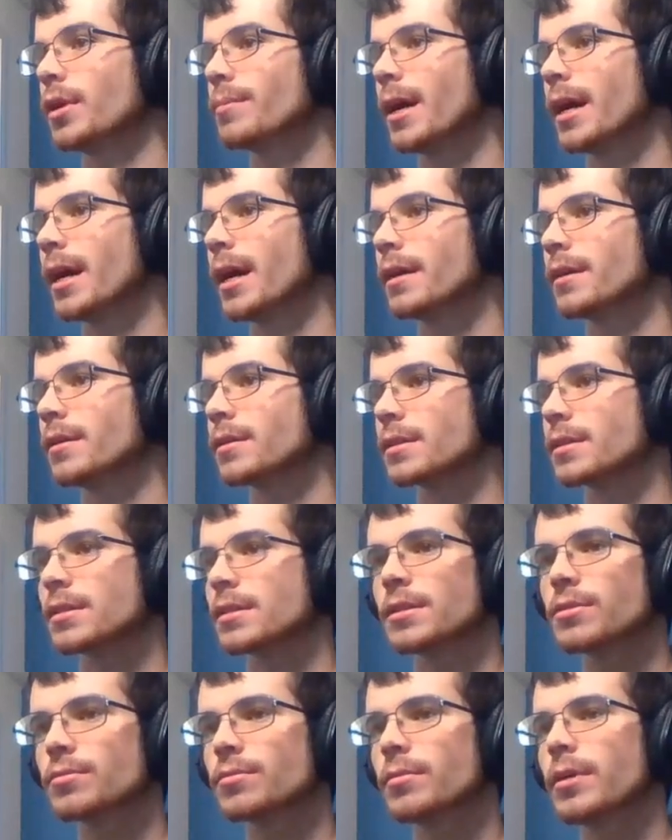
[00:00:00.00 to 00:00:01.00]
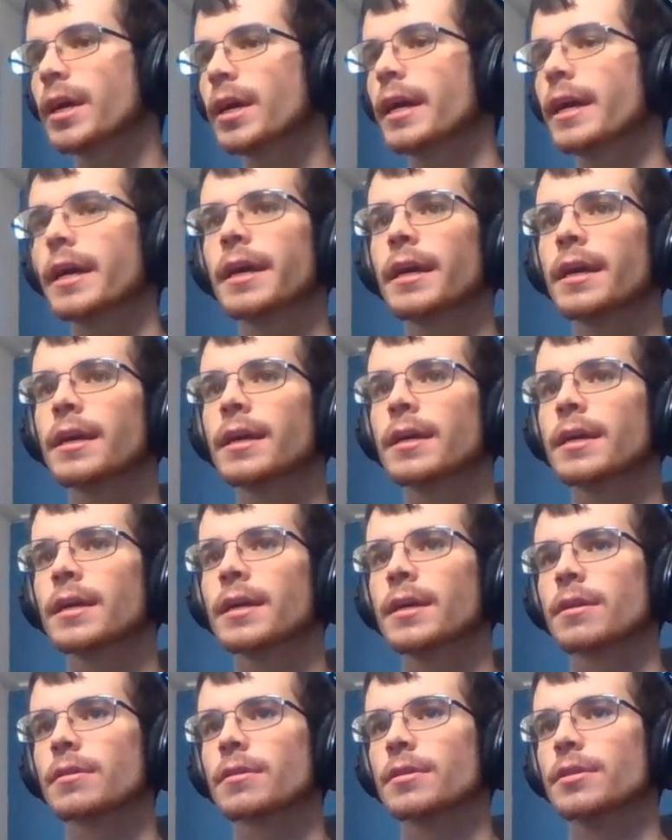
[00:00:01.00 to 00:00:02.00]
miles this way.
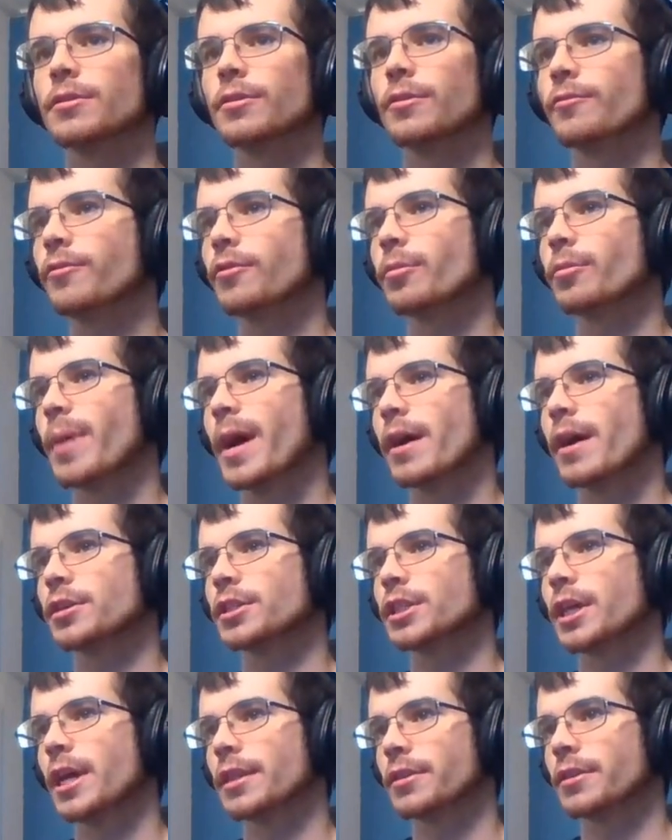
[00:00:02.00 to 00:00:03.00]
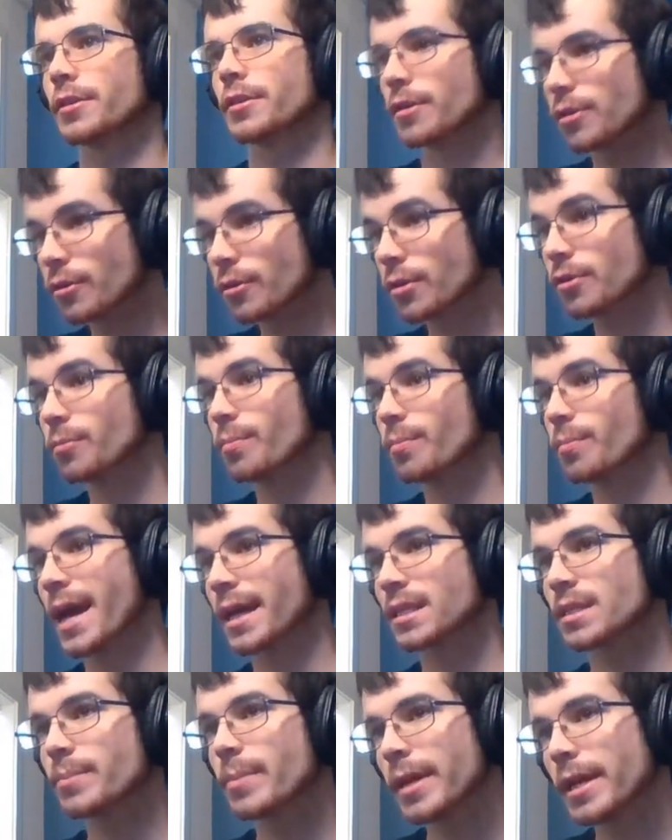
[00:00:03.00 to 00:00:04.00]
I'm going to do a full power shot there. You can do
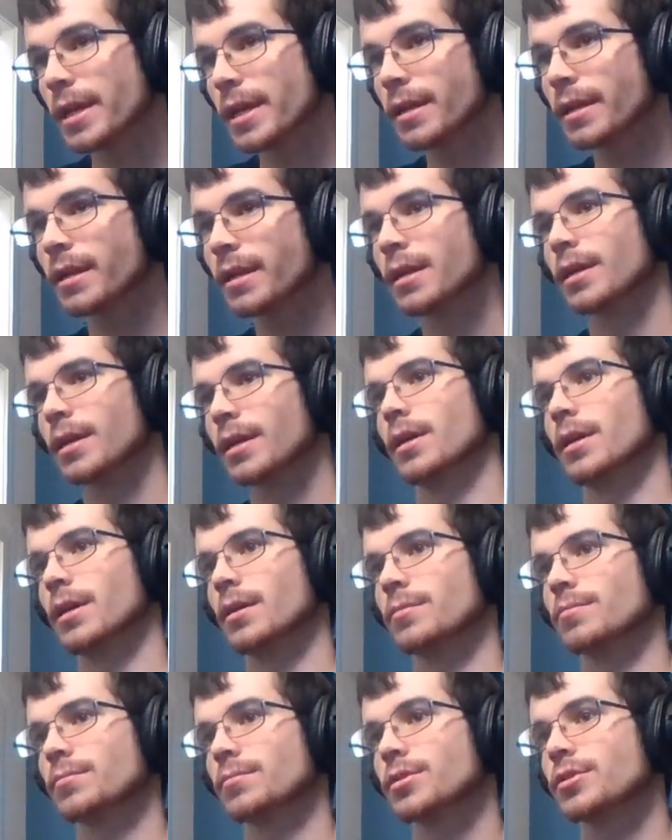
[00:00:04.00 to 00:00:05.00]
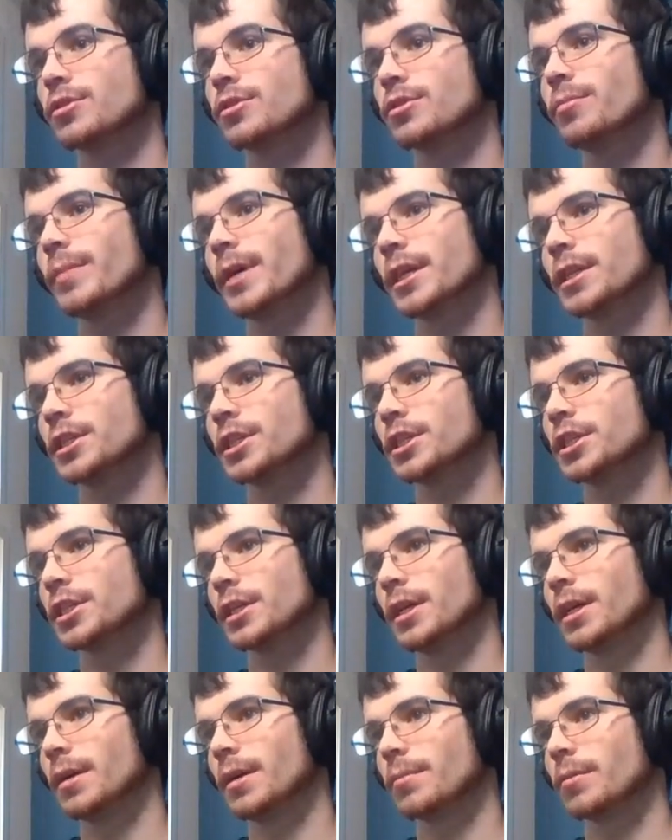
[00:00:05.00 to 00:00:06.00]
backspin, so
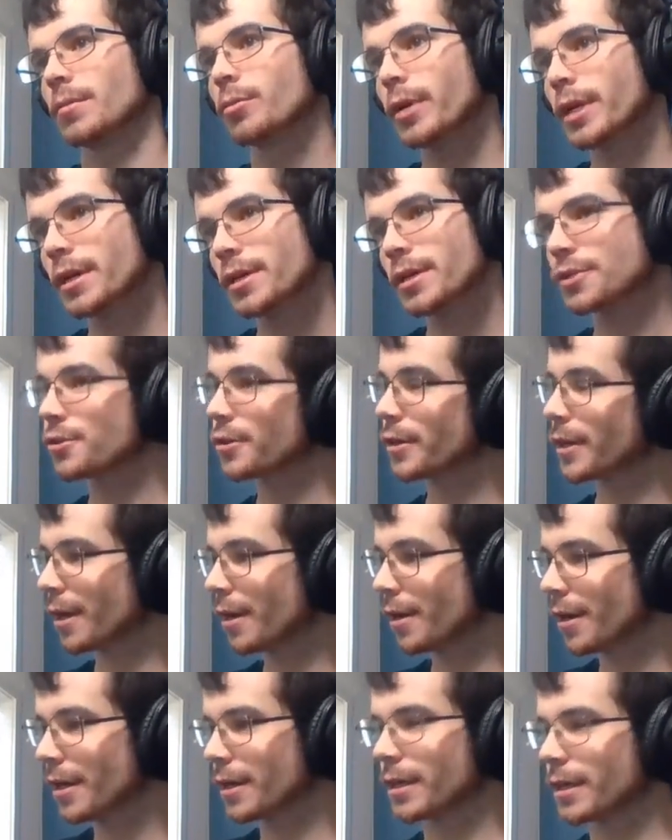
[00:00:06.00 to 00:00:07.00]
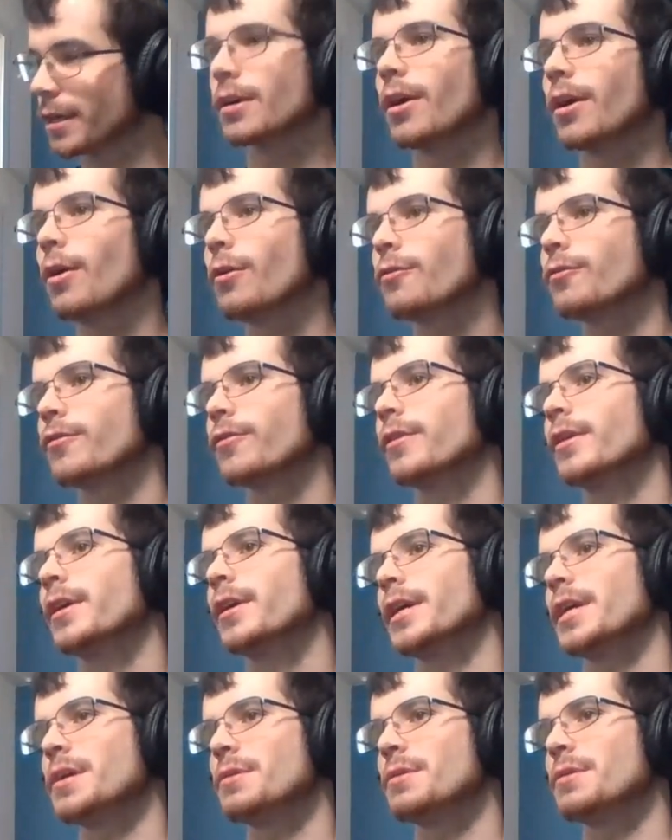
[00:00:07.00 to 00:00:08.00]
much. Quick history on golf.
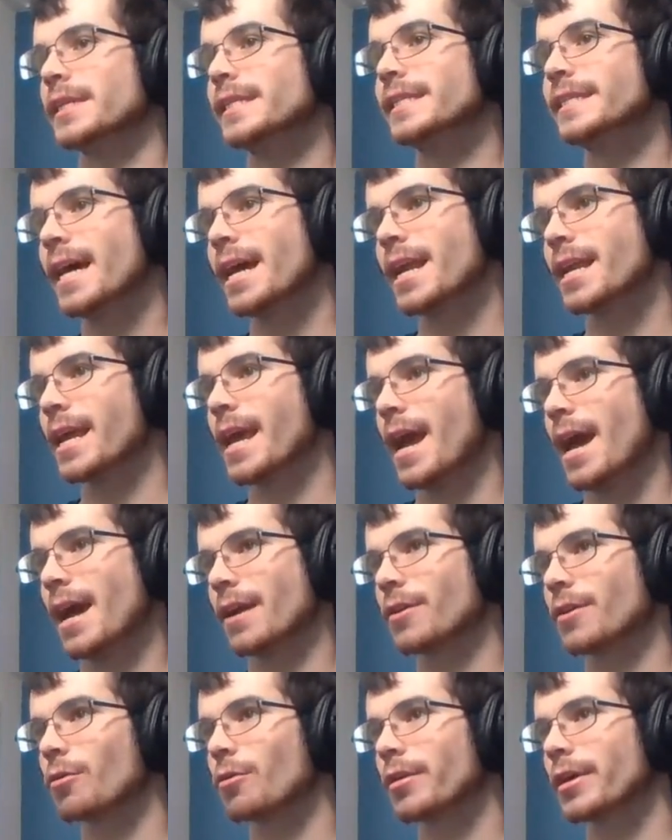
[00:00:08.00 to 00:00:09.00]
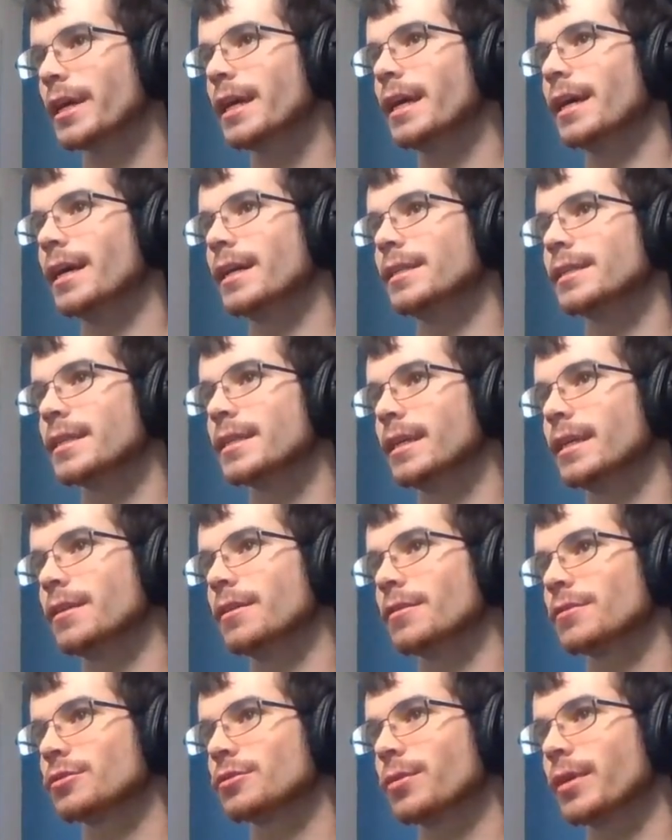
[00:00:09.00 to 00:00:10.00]
It was a dead category
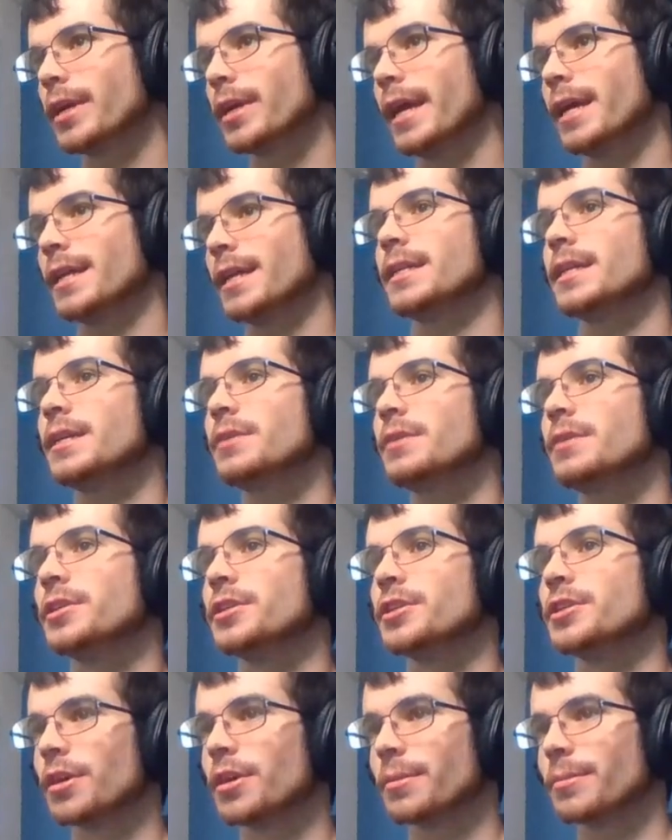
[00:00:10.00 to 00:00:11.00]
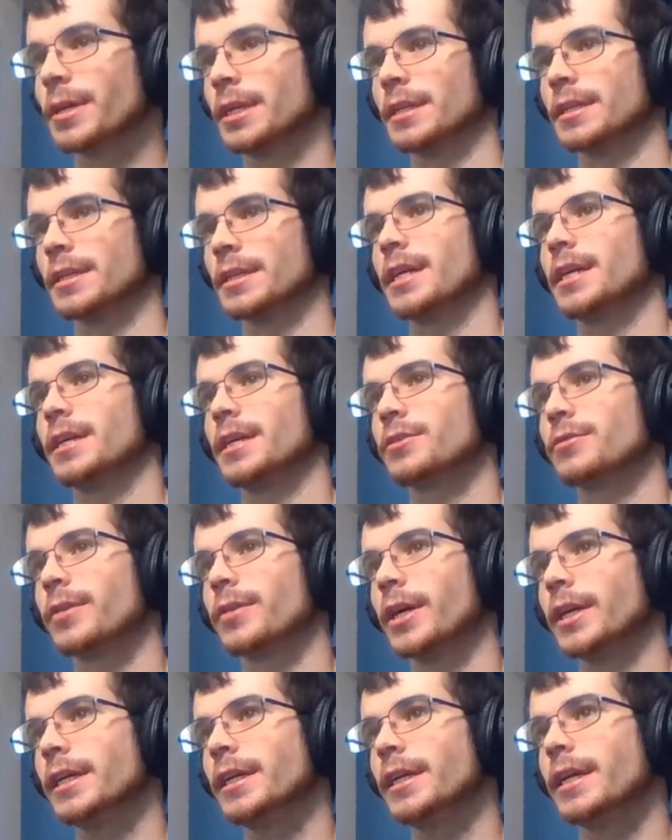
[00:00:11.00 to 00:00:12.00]
until 2018 when Darbian decided to
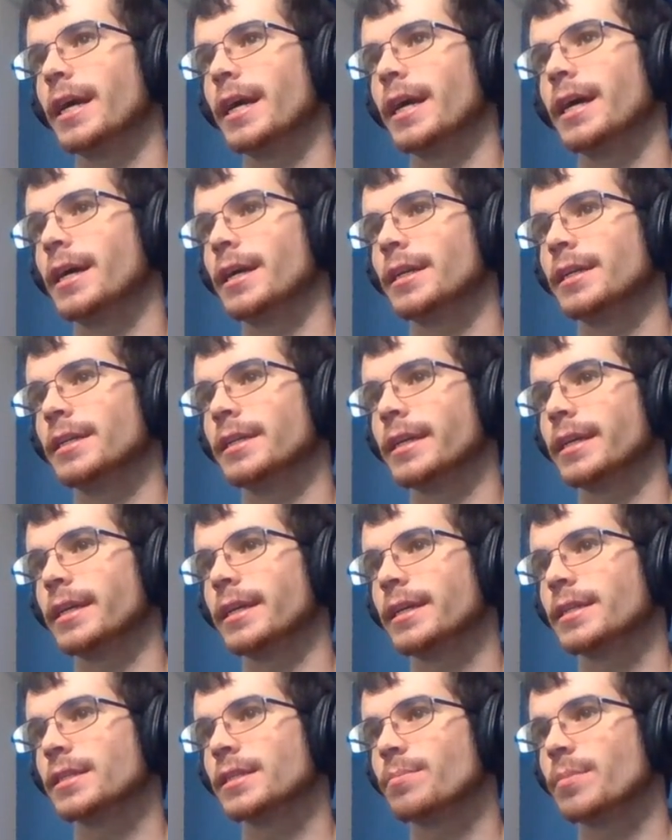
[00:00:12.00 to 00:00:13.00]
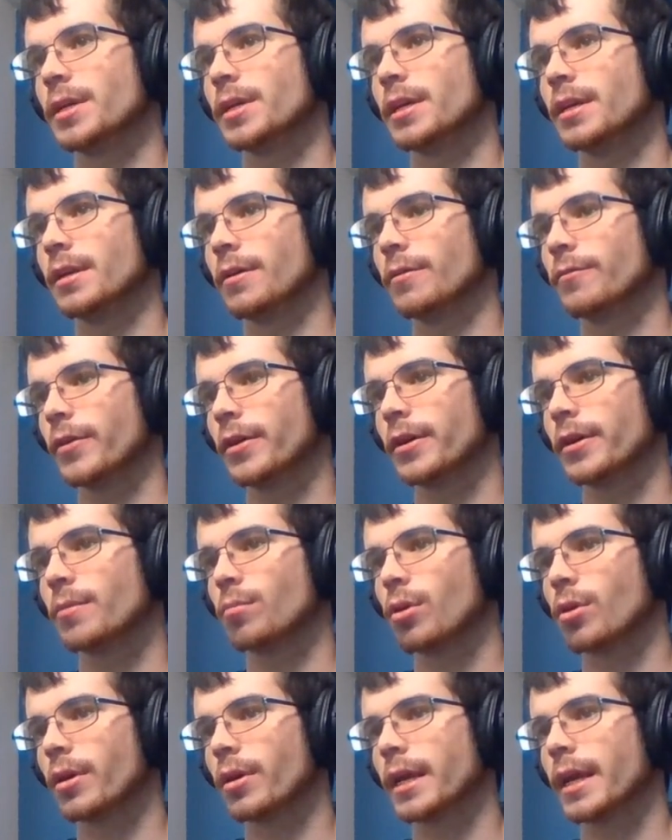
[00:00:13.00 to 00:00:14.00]
run it, and it's been a very
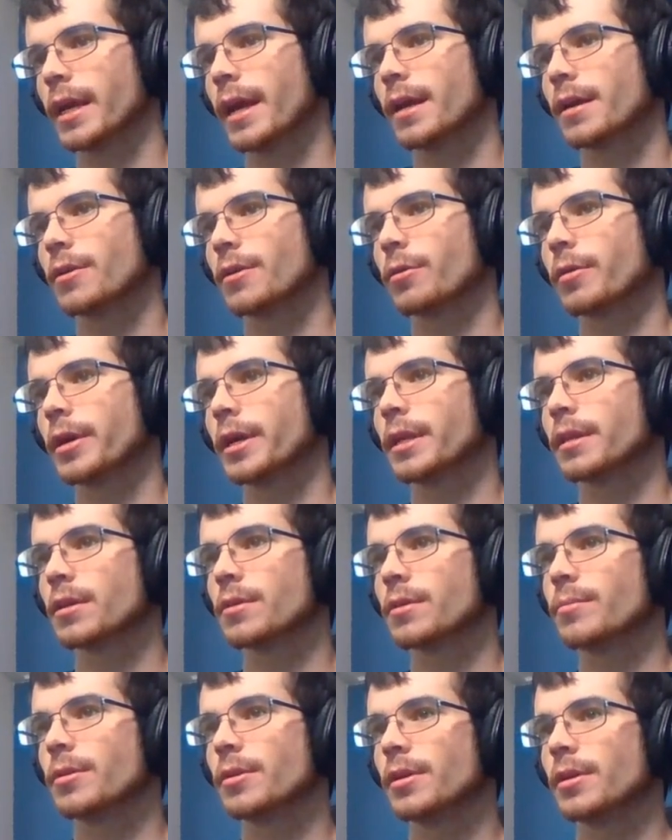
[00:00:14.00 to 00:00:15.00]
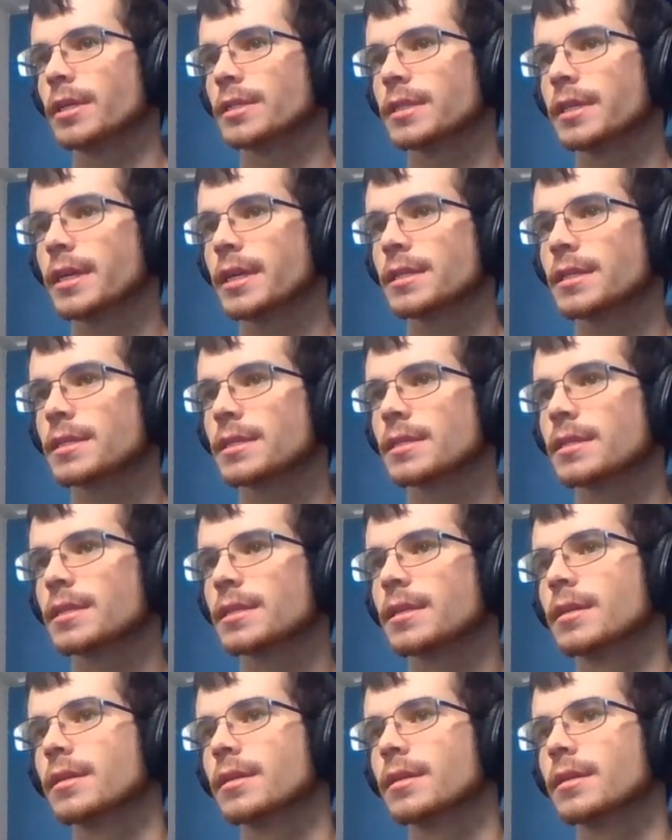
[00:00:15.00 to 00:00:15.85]
important category in the community since.